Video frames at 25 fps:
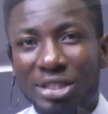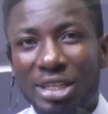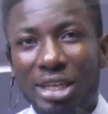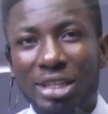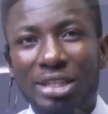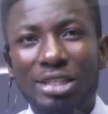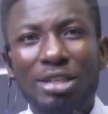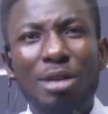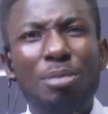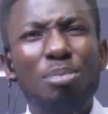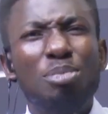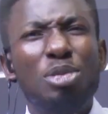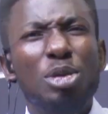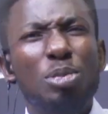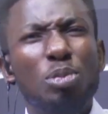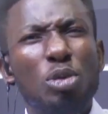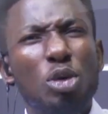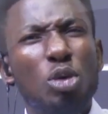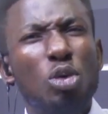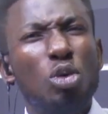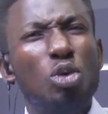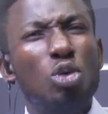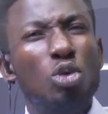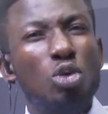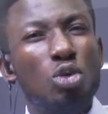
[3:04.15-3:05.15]
and some
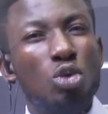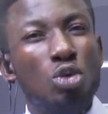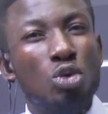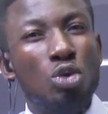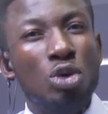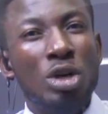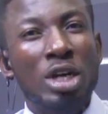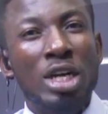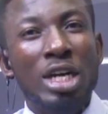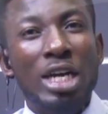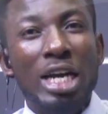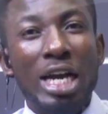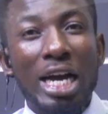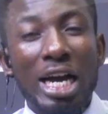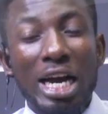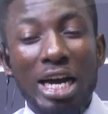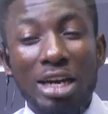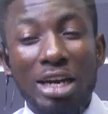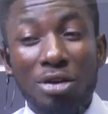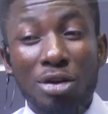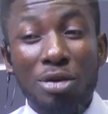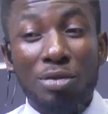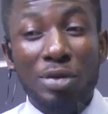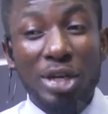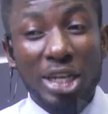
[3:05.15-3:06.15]
people who are
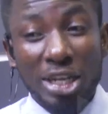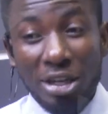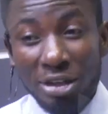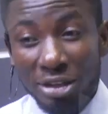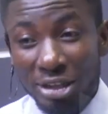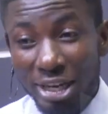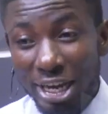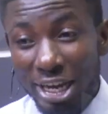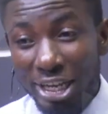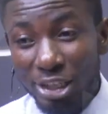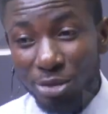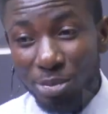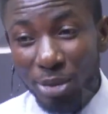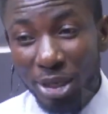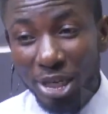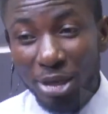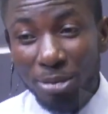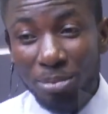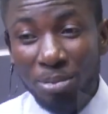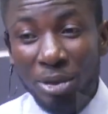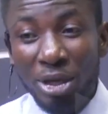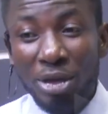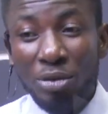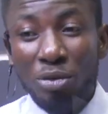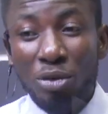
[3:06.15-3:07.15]
not recognized by the
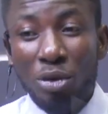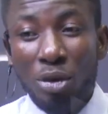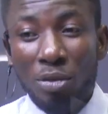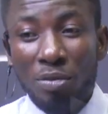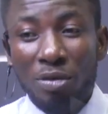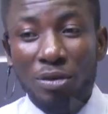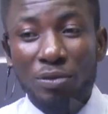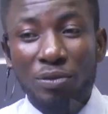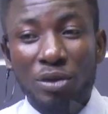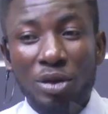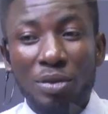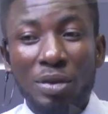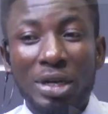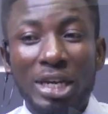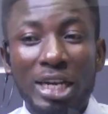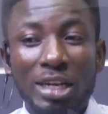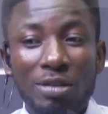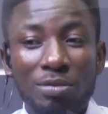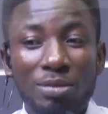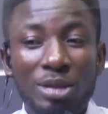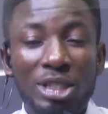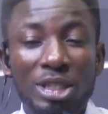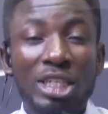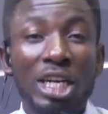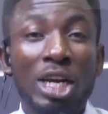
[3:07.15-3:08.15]
payroll of the federal
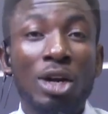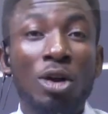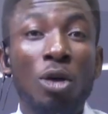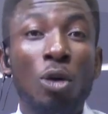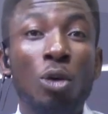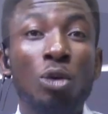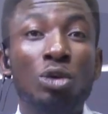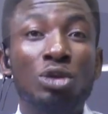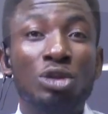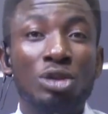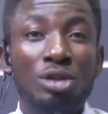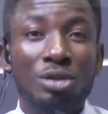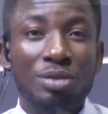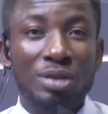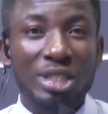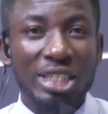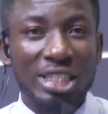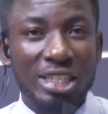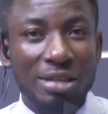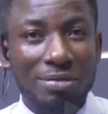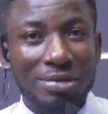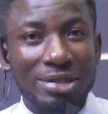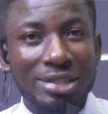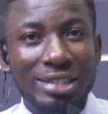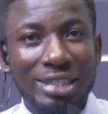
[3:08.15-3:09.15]
government are also
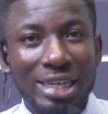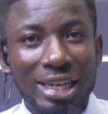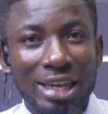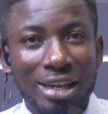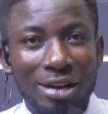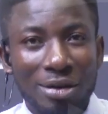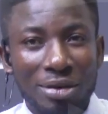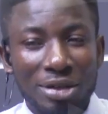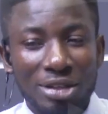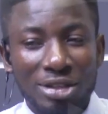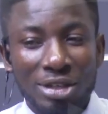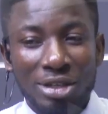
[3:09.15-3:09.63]
receiving salaries.